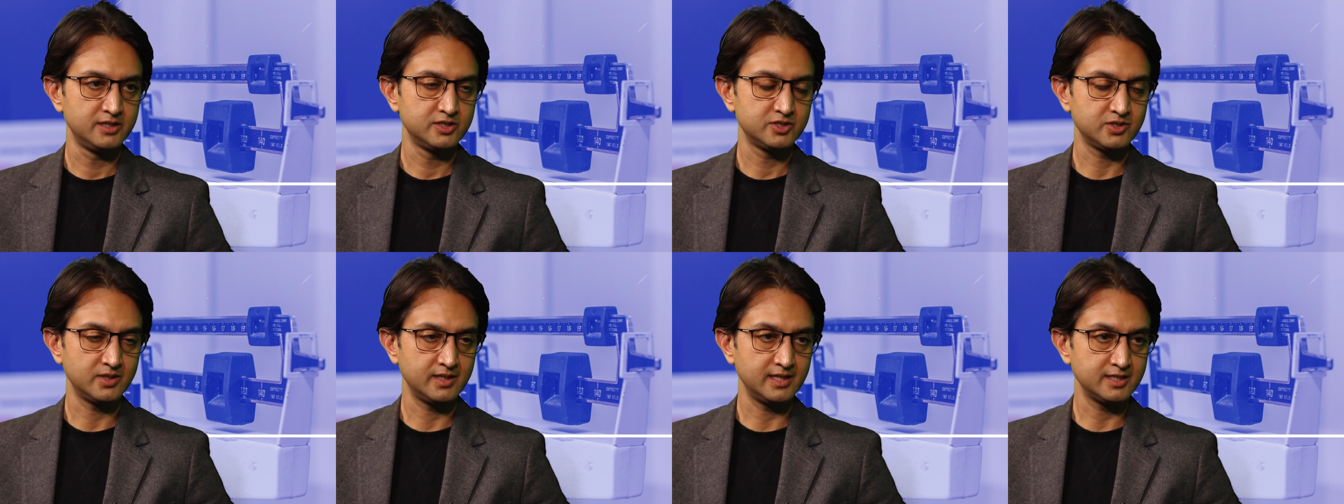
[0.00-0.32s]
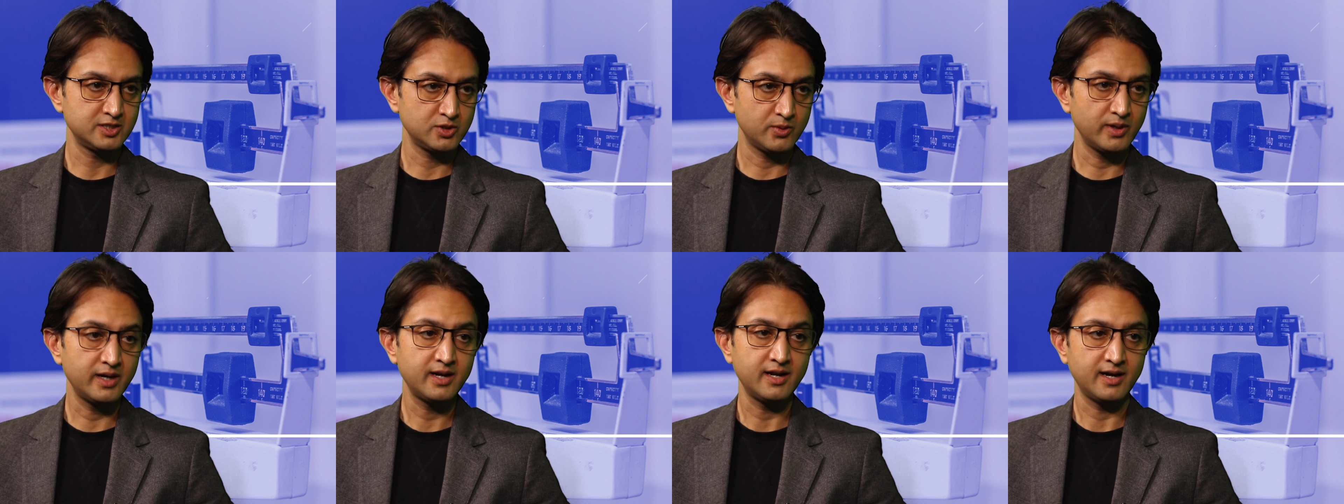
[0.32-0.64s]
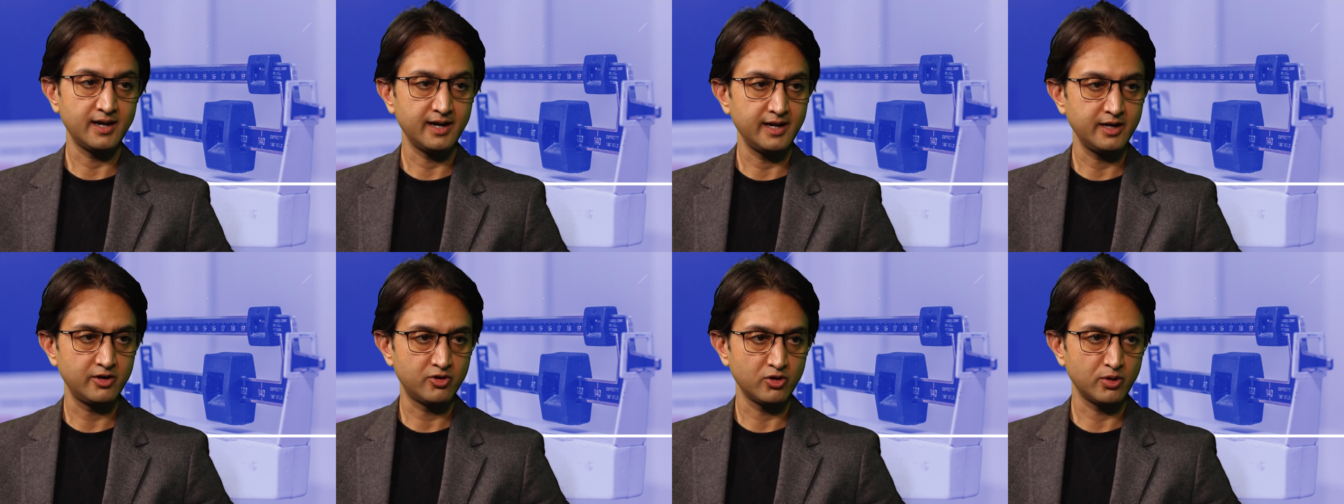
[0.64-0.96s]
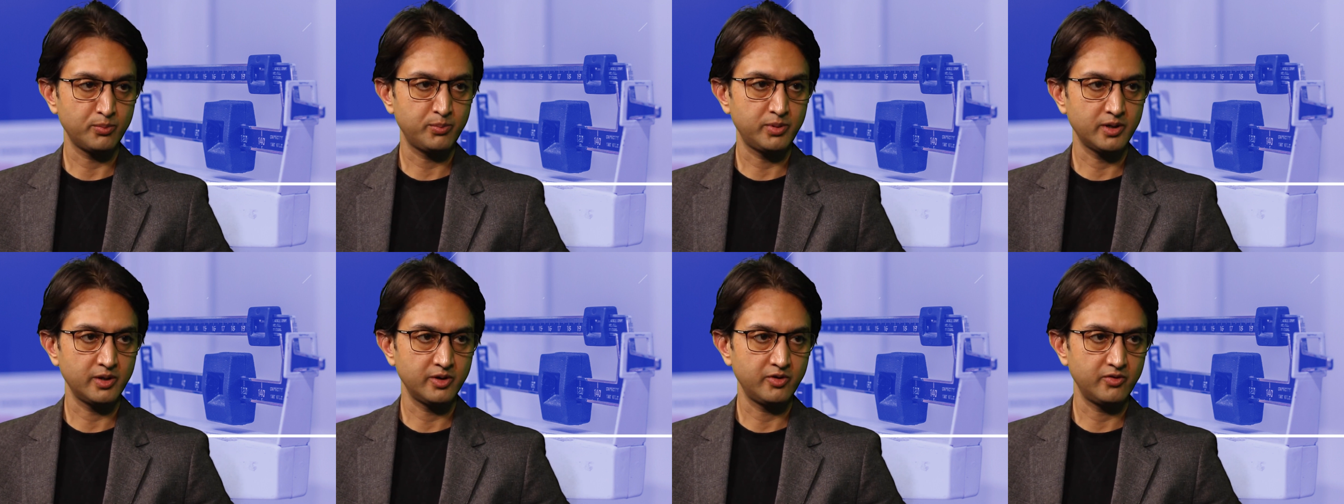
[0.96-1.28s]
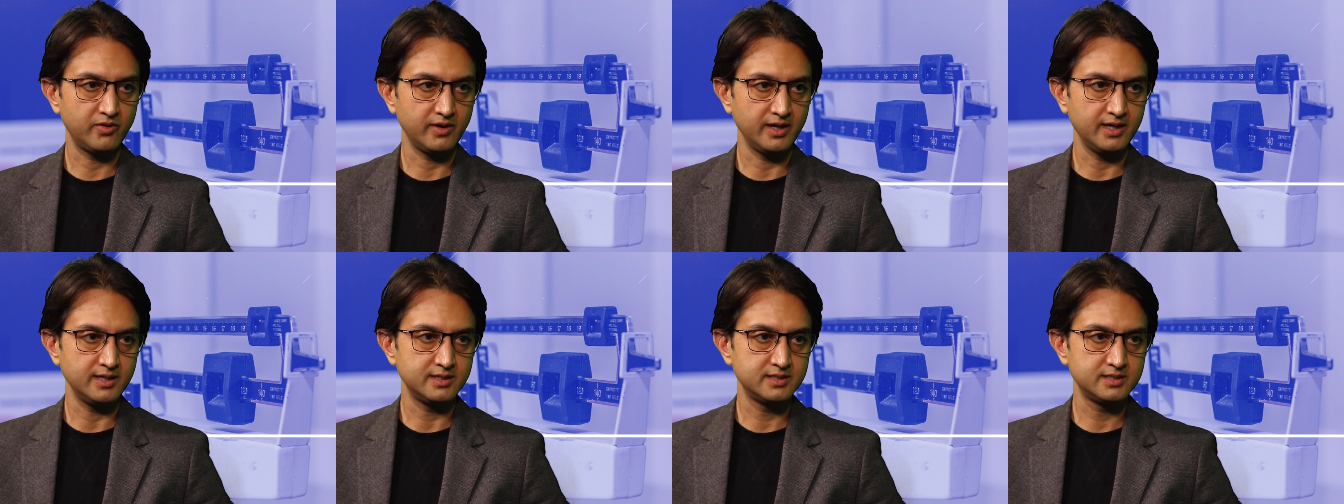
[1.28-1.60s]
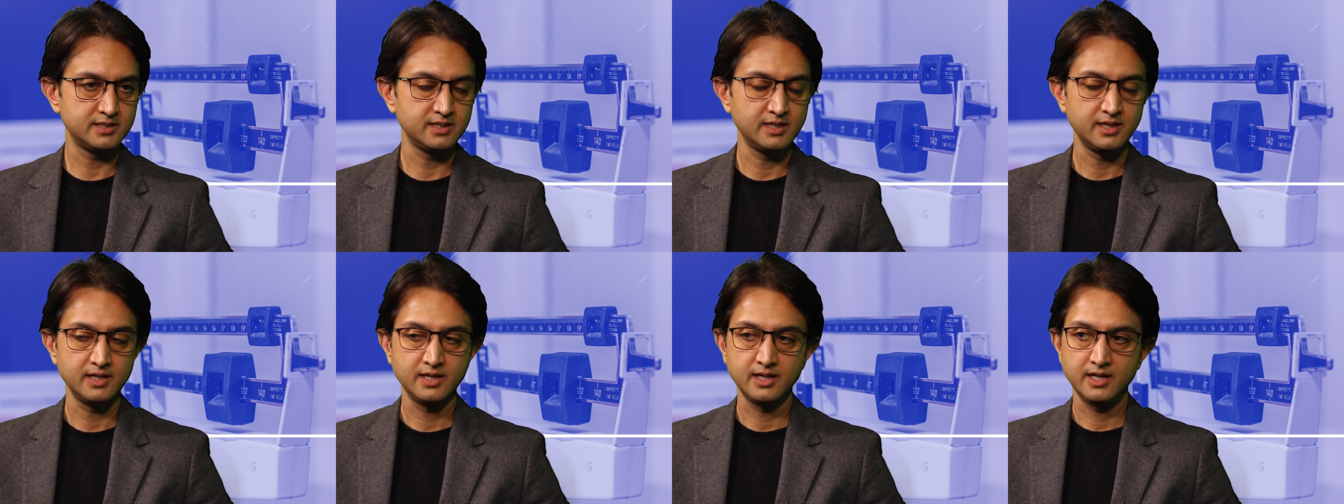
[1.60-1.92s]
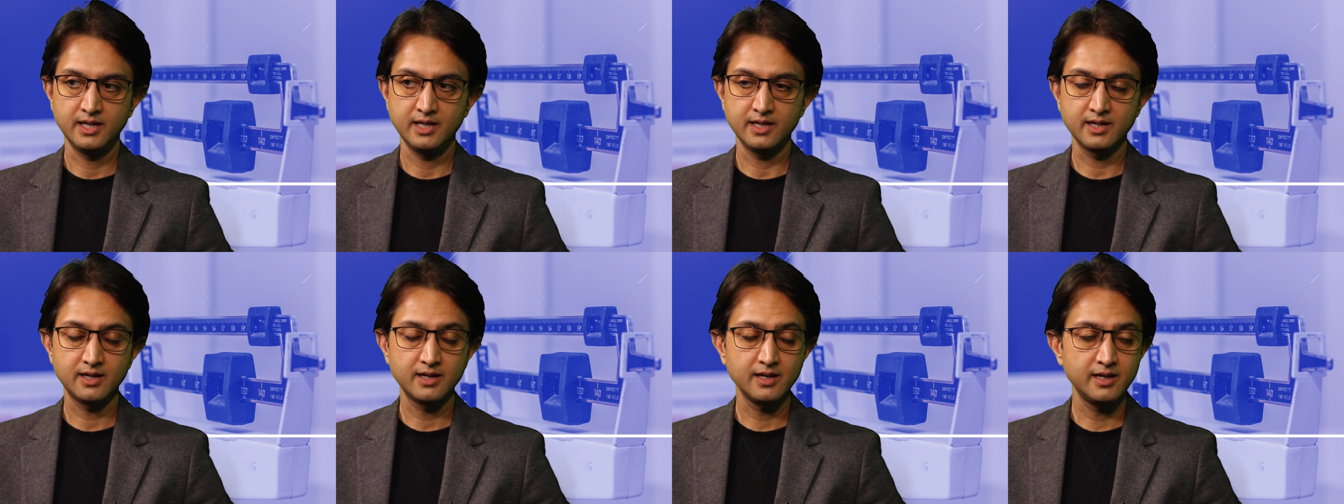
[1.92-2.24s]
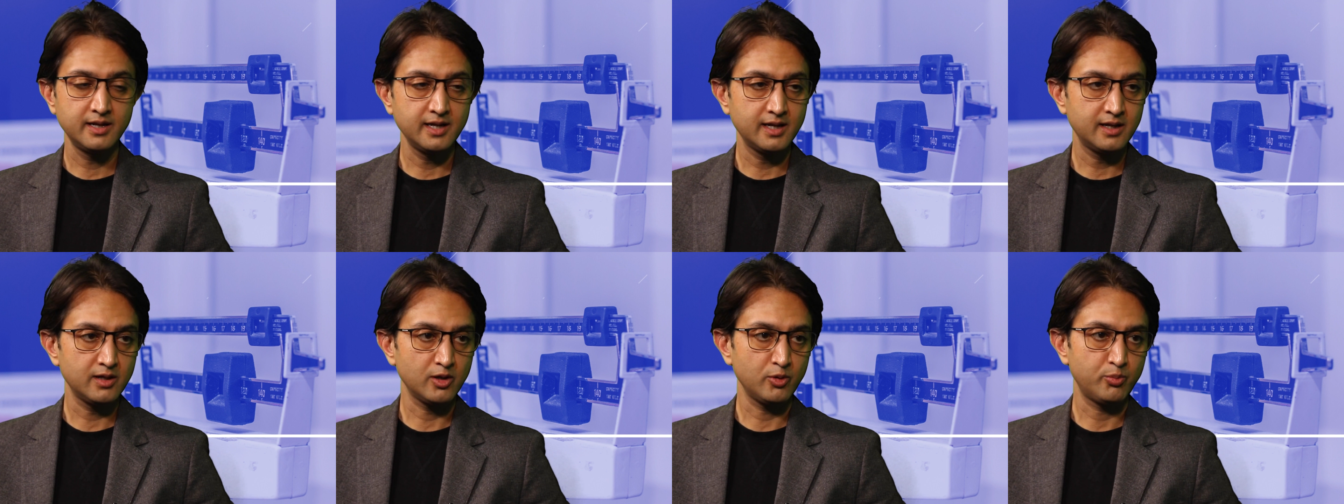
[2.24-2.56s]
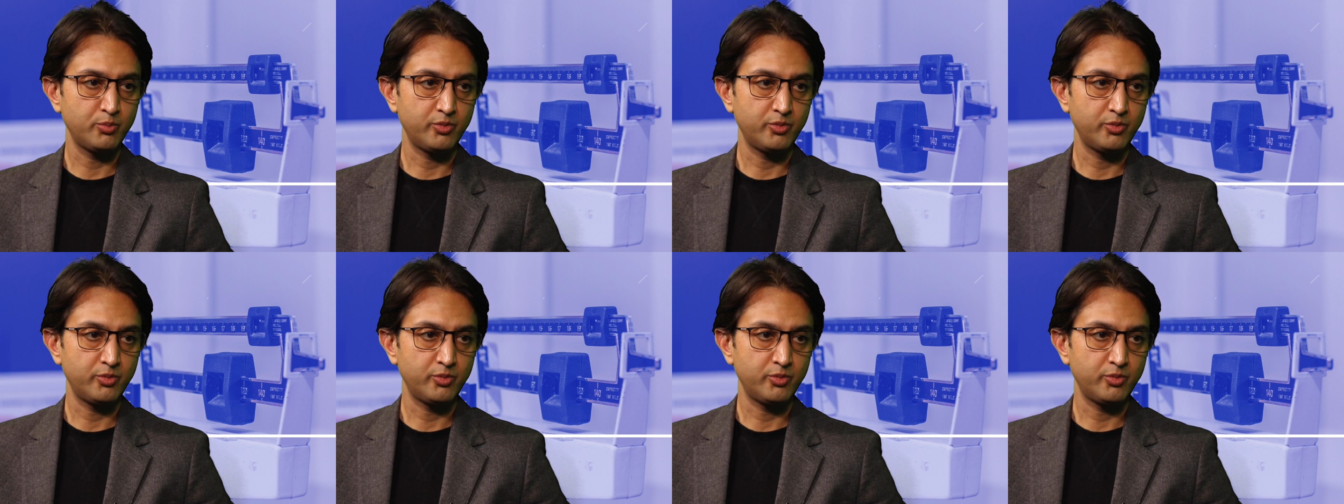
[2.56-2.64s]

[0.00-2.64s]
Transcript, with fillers: So that's quite a high dropout rate. In clinical